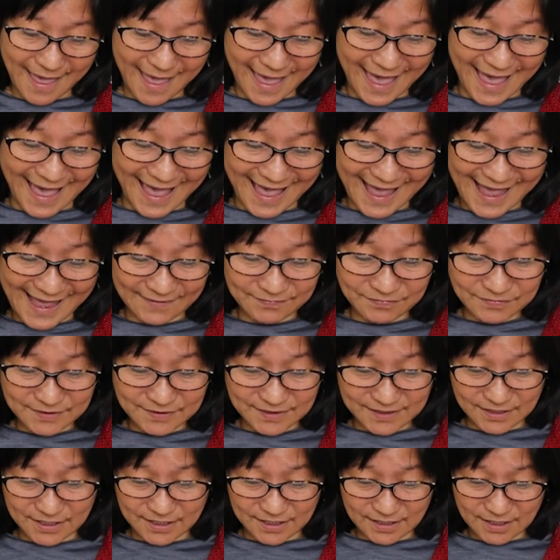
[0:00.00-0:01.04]
And
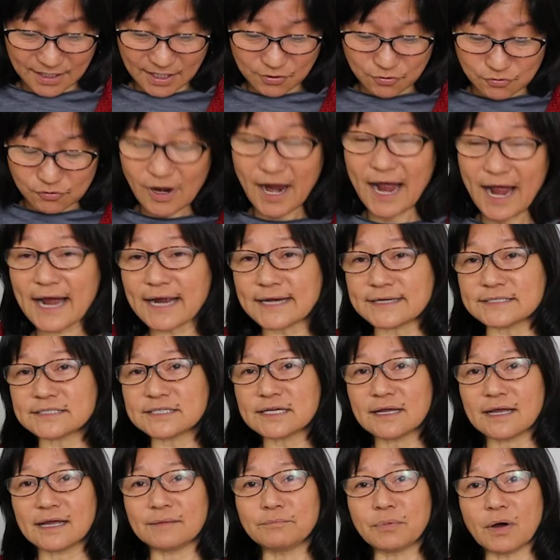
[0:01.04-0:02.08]
the grant
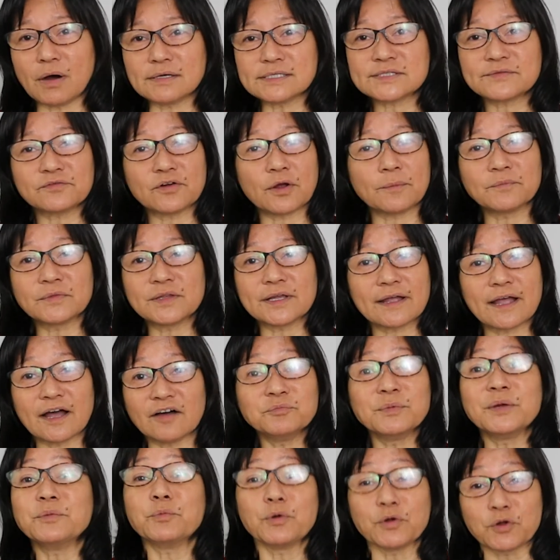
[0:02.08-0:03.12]
and bonds from the
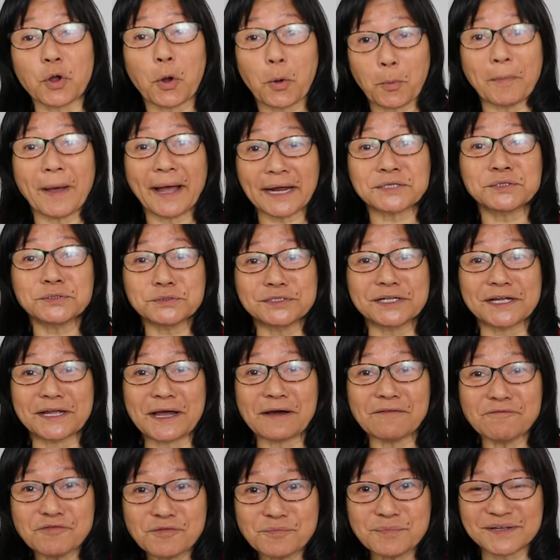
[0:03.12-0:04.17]
government will go back to the
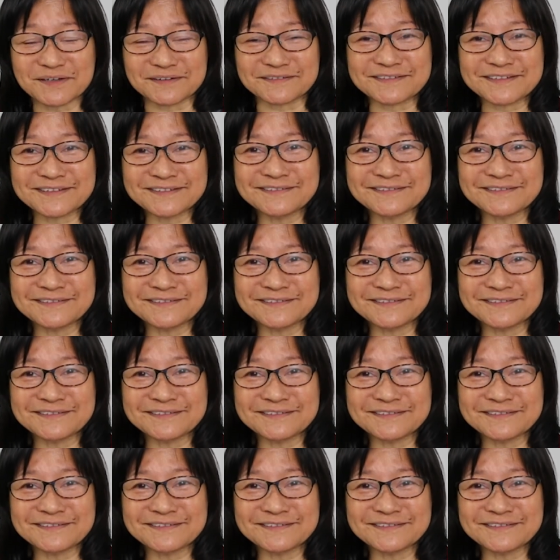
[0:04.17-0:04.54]
government.